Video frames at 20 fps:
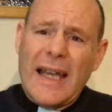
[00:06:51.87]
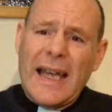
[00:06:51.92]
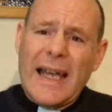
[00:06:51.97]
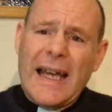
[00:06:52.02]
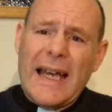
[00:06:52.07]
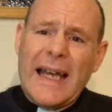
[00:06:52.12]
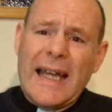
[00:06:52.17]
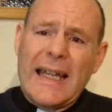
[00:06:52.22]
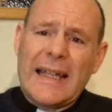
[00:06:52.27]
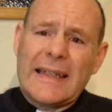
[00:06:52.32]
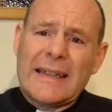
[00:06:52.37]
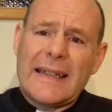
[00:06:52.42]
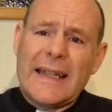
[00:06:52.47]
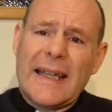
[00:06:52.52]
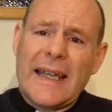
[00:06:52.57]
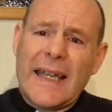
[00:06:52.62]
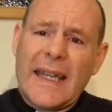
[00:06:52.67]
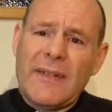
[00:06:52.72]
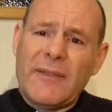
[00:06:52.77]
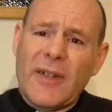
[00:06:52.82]
and
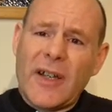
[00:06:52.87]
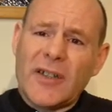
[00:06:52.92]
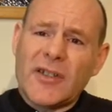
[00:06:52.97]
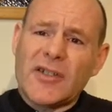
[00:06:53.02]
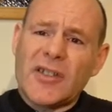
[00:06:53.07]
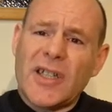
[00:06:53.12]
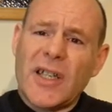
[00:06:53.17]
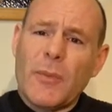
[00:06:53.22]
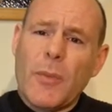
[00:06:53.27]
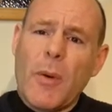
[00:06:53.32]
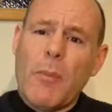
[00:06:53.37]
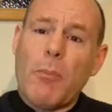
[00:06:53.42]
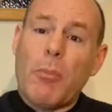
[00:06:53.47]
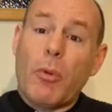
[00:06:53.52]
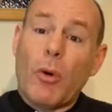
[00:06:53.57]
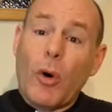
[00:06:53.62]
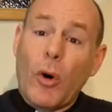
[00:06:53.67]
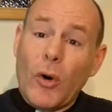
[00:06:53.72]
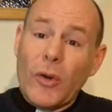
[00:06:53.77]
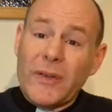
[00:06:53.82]
eventually were
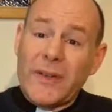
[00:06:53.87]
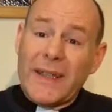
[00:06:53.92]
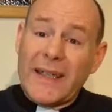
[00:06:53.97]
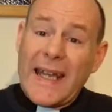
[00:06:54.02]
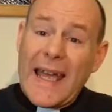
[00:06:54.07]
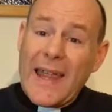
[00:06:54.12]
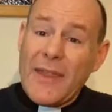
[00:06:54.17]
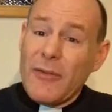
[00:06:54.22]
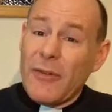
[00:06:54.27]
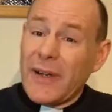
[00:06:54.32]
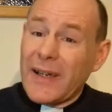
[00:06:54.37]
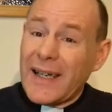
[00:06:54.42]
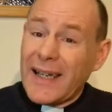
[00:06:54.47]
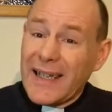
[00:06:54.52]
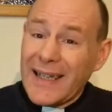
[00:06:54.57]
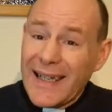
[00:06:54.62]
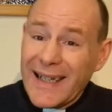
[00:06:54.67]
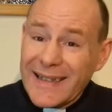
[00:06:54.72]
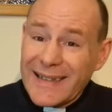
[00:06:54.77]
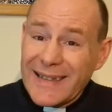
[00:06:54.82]
brought together and
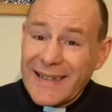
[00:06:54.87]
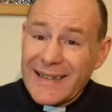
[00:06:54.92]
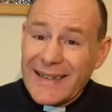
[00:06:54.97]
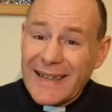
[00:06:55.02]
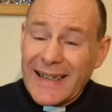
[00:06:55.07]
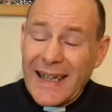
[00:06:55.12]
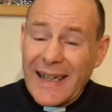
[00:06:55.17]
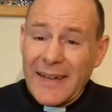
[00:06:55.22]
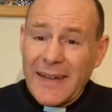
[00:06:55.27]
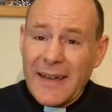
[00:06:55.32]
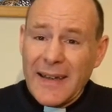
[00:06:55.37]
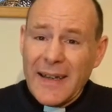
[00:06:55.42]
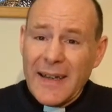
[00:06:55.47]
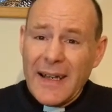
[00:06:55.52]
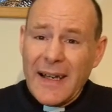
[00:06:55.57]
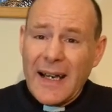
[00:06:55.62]
collected together